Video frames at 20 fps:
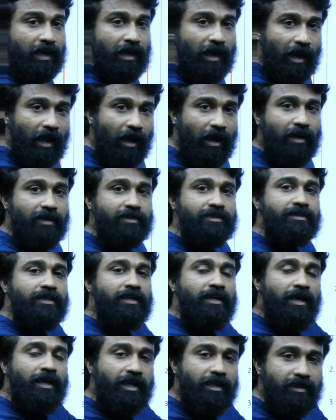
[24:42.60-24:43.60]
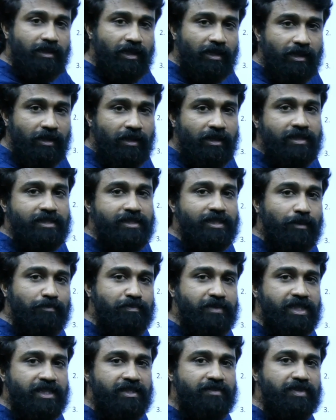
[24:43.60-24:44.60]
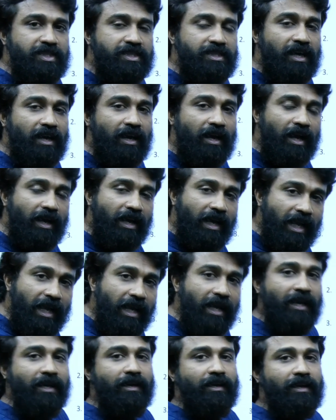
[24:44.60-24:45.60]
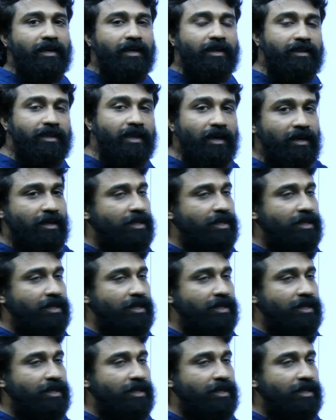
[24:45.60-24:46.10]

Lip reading: laws in the subjects which are laid in the